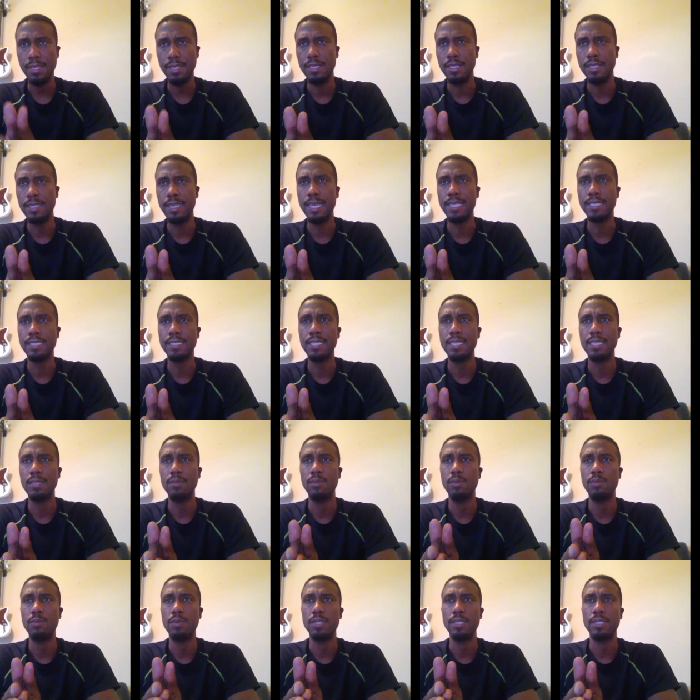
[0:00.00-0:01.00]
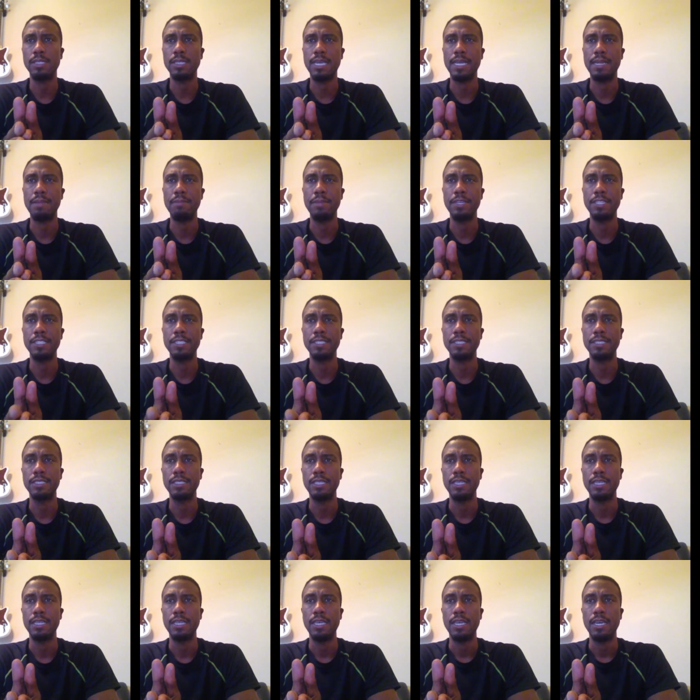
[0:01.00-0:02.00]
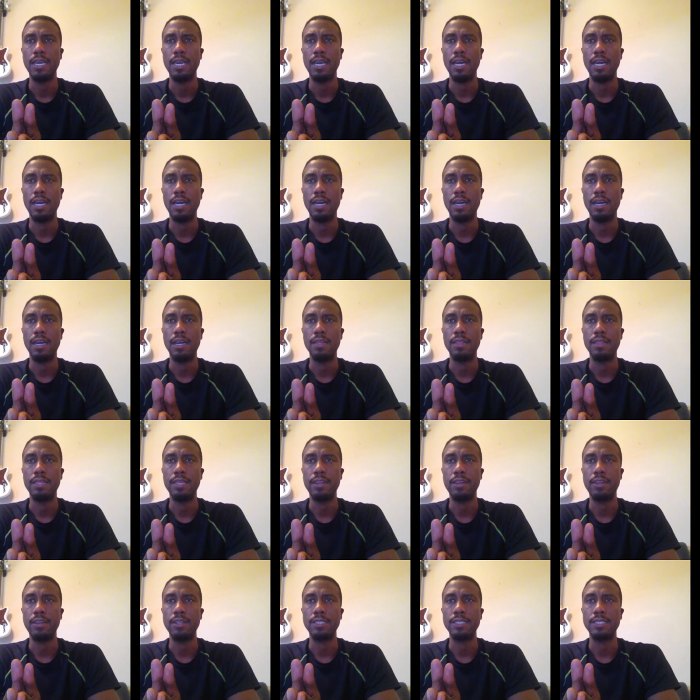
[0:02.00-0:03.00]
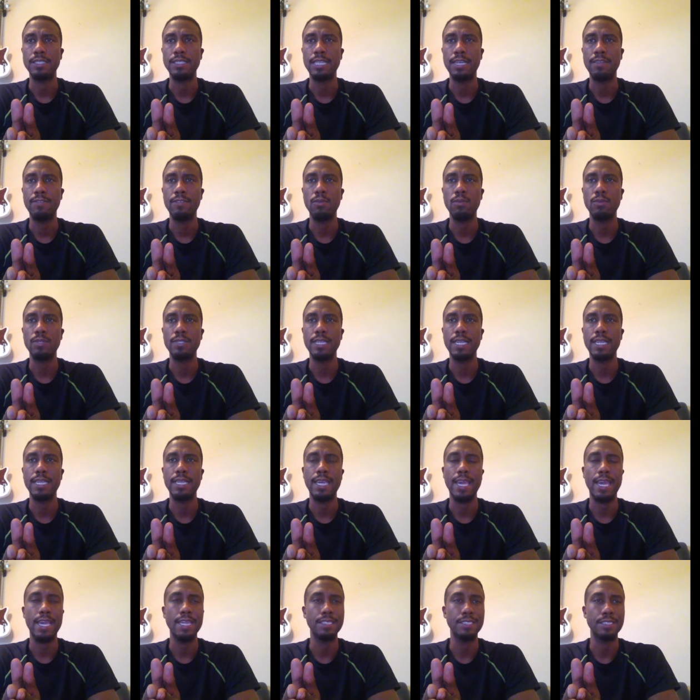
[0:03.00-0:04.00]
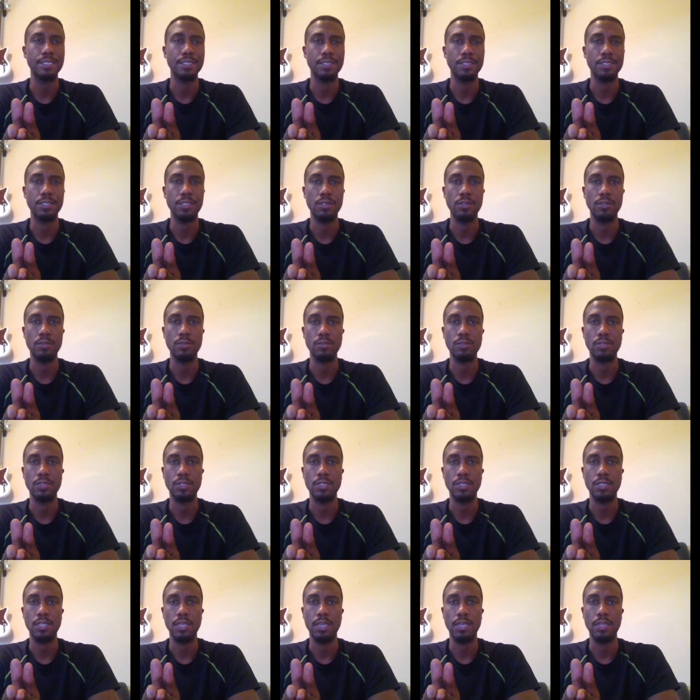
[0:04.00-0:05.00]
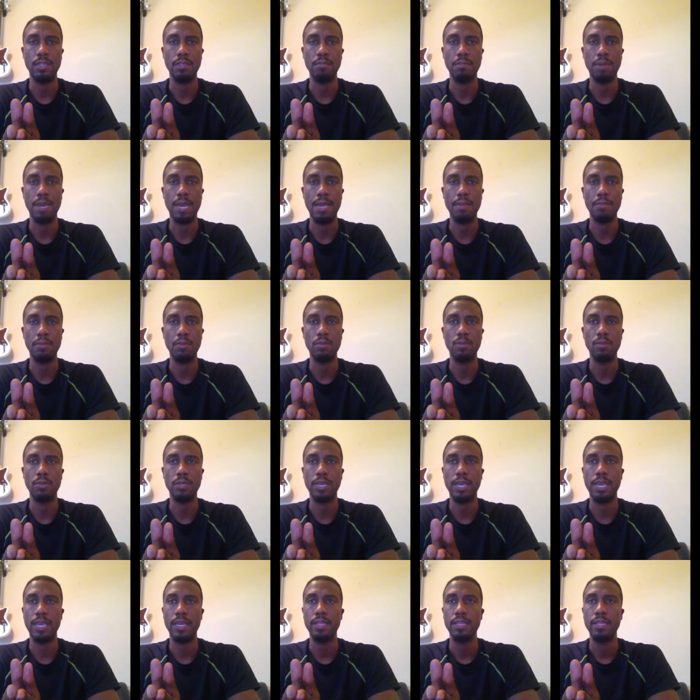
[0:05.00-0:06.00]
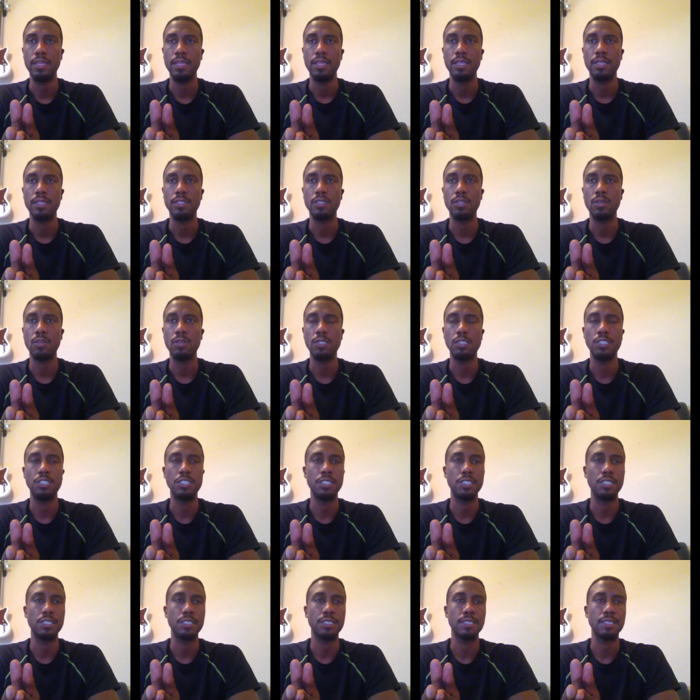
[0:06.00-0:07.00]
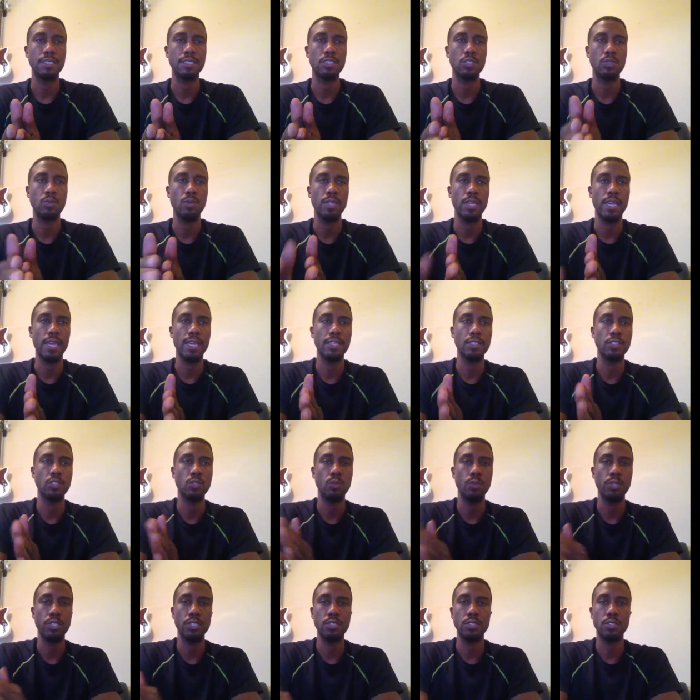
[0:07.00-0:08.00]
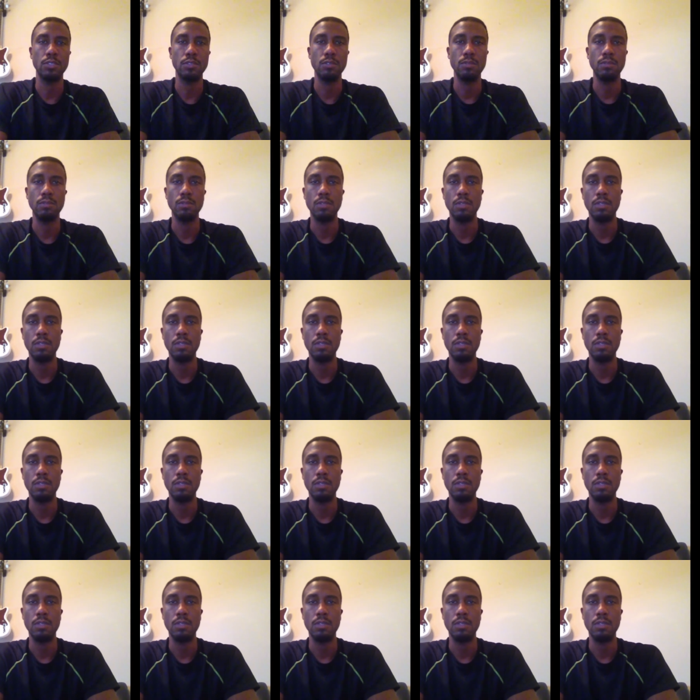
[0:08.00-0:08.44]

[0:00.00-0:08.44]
Next thing we want to kind of mention, there are several dedication stones in the Bible, okay? Let's go to Genesis 28 and 22.